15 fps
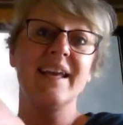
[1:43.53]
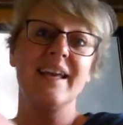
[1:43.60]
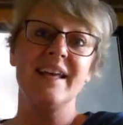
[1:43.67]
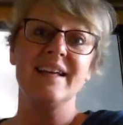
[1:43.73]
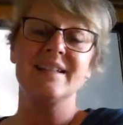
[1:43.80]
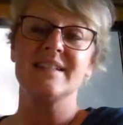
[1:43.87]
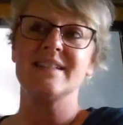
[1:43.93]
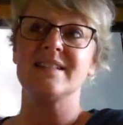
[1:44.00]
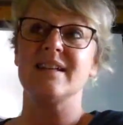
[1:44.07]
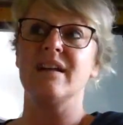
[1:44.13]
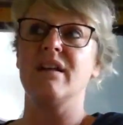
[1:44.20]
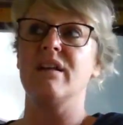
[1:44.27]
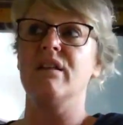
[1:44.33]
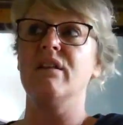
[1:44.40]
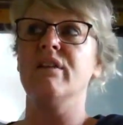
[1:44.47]
It's
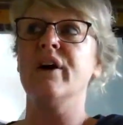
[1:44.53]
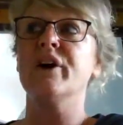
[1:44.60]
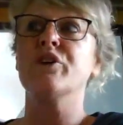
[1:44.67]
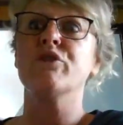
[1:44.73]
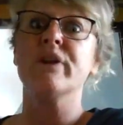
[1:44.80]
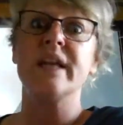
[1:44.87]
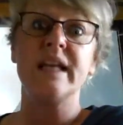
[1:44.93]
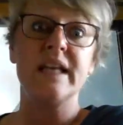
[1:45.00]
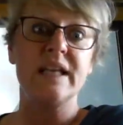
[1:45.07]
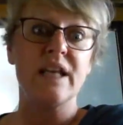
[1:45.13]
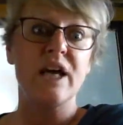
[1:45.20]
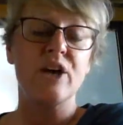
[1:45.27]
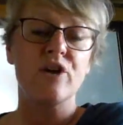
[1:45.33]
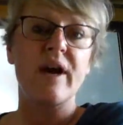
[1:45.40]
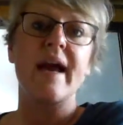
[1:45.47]
the
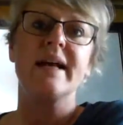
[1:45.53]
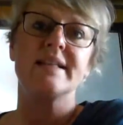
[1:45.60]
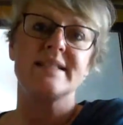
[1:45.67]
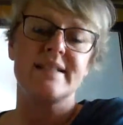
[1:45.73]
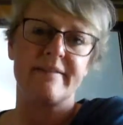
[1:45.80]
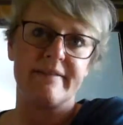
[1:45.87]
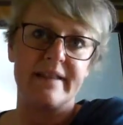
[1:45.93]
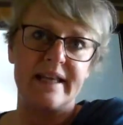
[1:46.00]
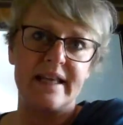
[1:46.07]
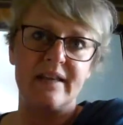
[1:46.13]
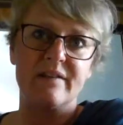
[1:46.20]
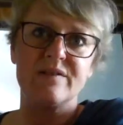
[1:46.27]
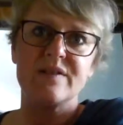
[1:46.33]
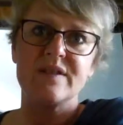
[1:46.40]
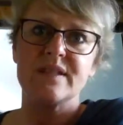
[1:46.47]
green grass and
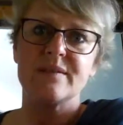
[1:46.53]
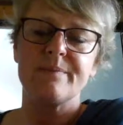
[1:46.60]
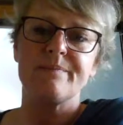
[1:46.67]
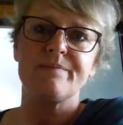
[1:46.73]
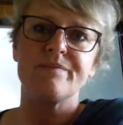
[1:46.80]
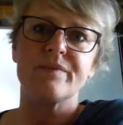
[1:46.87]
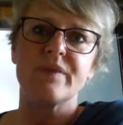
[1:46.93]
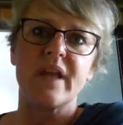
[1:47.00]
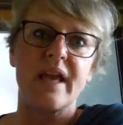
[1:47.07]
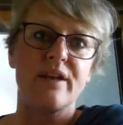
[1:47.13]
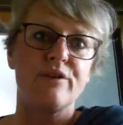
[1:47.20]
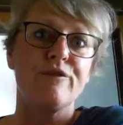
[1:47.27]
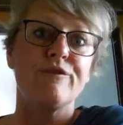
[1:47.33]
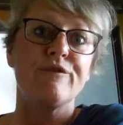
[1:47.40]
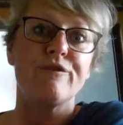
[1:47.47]
leaves
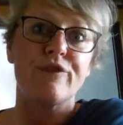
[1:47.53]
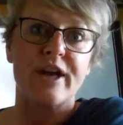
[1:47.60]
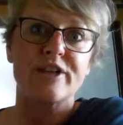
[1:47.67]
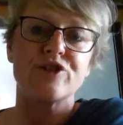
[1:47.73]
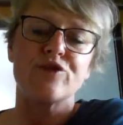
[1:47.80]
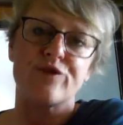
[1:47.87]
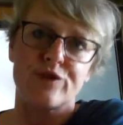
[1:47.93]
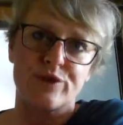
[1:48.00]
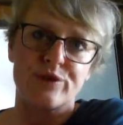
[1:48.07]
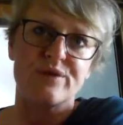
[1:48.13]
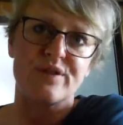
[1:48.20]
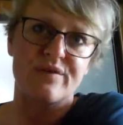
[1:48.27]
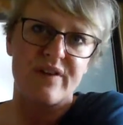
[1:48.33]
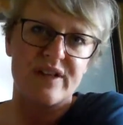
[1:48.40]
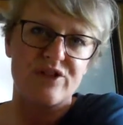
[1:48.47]
and fresh
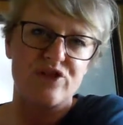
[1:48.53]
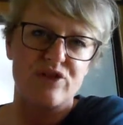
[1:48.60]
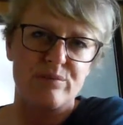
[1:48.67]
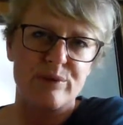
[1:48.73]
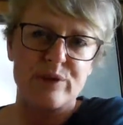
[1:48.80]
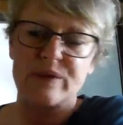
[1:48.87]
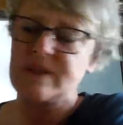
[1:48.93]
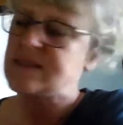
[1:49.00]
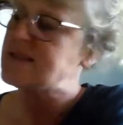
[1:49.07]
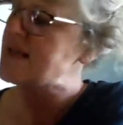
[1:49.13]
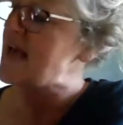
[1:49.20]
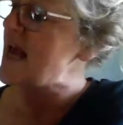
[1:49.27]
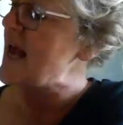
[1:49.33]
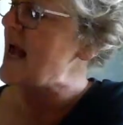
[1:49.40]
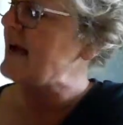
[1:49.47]
fruits and vegetables.
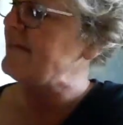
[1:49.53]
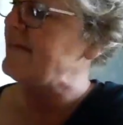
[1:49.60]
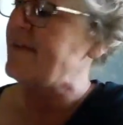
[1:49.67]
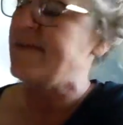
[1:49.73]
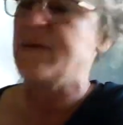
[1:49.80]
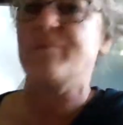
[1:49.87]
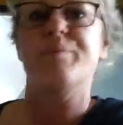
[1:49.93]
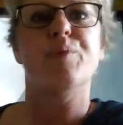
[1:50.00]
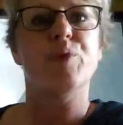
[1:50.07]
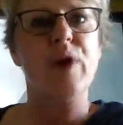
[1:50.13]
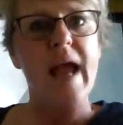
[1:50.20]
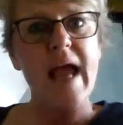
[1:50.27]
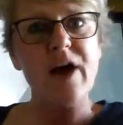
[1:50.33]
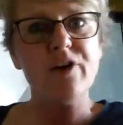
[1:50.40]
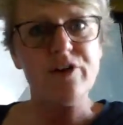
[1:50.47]
And then the
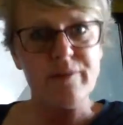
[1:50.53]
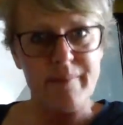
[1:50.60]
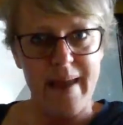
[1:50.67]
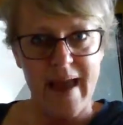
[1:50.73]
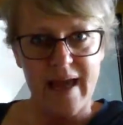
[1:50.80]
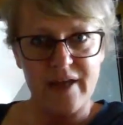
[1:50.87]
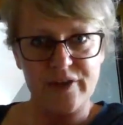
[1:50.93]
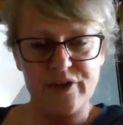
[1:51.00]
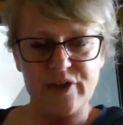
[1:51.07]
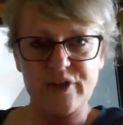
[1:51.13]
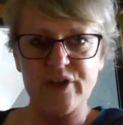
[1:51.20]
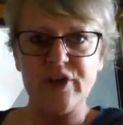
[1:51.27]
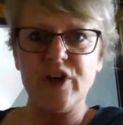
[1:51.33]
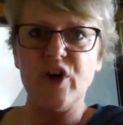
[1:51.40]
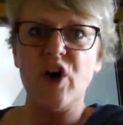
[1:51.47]
brown
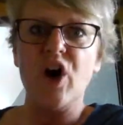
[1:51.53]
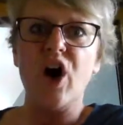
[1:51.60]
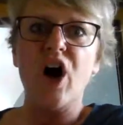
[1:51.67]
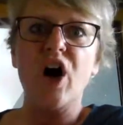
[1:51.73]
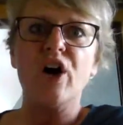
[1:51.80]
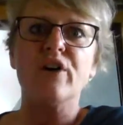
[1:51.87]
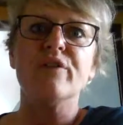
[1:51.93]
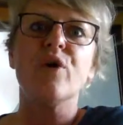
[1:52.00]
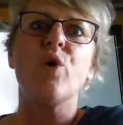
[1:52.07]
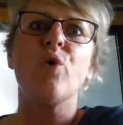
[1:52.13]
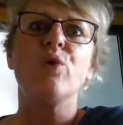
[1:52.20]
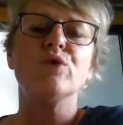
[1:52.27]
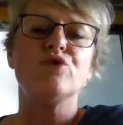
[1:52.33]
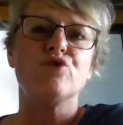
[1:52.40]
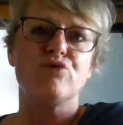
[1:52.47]
matter are the
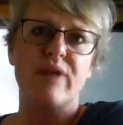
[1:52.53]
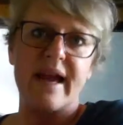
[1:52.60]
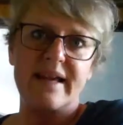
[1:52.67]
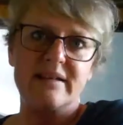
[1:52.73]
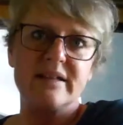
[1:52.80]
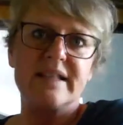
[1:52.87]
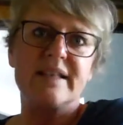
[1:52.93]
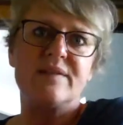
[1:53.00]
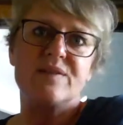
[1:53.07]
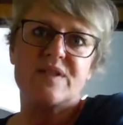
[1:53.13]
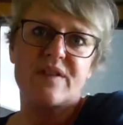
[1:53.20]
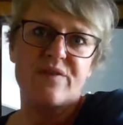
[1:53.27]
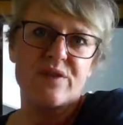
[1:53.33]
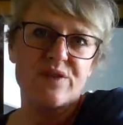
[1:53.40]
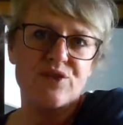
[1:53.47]
old dry leaves
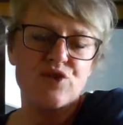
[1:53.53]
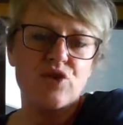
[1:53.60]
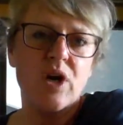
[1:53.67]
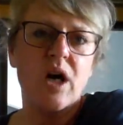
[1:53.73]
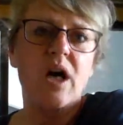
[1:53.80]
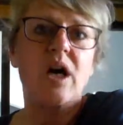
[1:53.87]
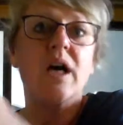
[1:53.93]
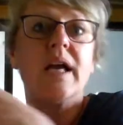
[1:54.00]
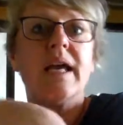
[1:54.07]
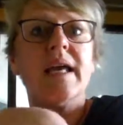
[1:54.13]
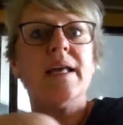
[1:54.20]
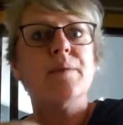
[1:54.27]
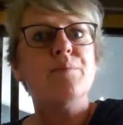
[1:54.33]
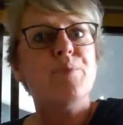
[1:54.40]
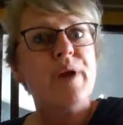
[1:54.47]
and the straw
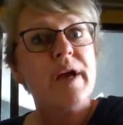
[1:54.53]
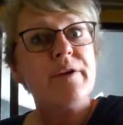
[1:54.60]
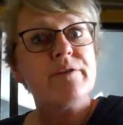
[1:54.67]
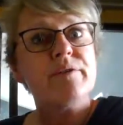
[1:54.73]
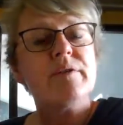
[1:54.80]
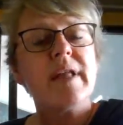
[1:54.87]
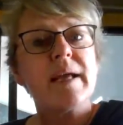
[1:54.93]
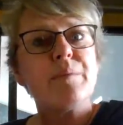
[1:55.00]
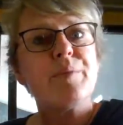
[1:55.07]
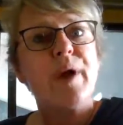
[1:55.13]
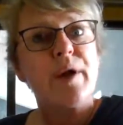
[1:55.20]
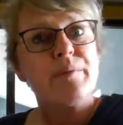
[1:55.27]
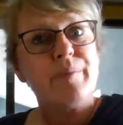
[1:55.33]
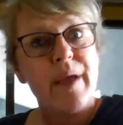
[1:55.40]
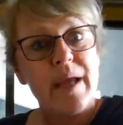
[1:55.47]
and brown, like
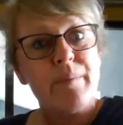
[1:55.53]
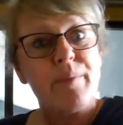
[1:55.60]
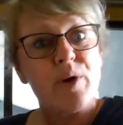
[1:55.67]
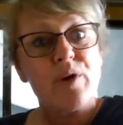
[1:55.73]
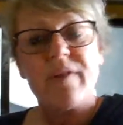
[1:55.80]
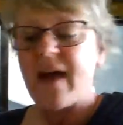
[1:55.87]
brown paper,